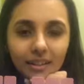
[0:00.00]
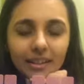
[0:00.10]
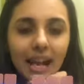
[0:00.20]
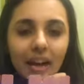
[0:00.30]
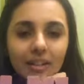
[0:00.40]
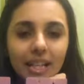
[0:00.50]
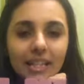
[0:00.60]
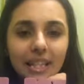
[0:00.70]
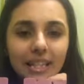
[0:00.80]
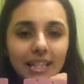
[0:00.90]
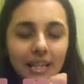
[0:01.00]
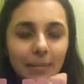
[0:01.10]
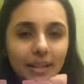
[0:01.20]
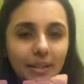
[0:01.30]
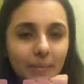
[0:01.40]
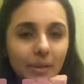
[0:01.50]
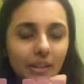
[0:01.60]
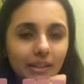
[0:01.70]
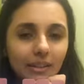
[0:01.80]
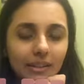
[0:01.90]
Now you guys can see me. Come on.
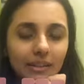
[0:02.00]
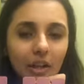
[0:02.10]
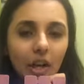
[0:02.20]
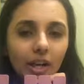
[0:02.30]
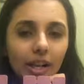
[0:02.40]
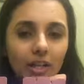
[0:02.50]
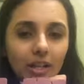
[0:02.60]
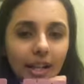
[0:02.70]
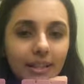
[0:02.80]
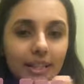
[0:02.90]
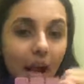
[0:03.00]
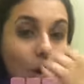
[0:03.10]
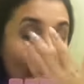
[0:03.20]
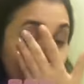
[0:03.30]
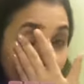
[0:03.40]
Alright. So let's. Yeah. Okay